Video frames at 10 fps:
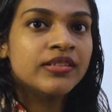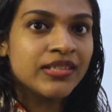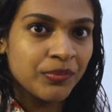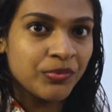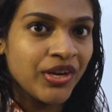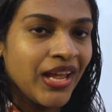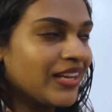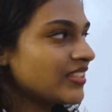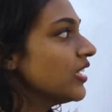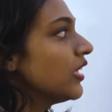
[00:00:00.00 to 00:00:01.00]

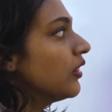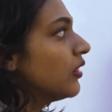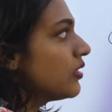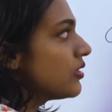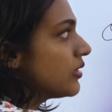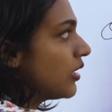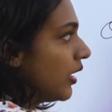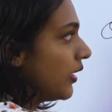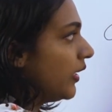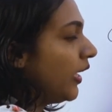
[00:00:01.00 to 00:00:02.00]
subtract this
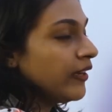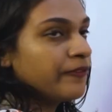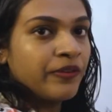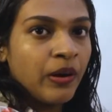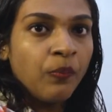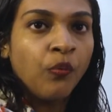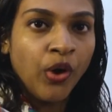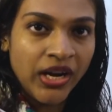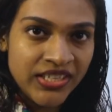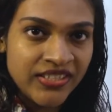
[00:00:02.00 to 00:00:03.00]
38 from
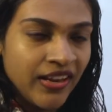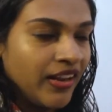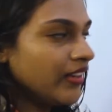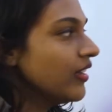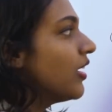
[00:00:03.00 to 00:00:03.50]
110,